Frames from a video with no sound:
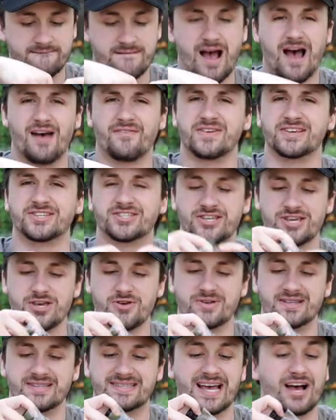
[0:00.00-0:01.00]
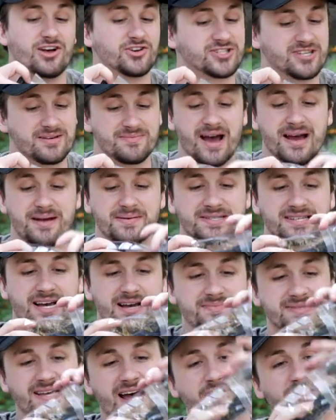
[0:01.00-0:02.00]
Obviously, you can tell
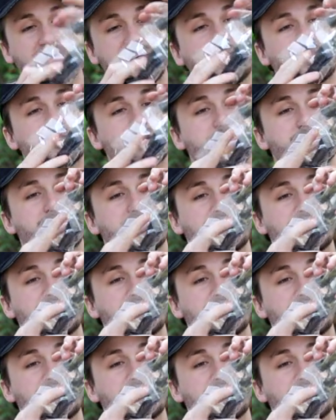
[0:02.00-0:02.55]
sometimes how they look,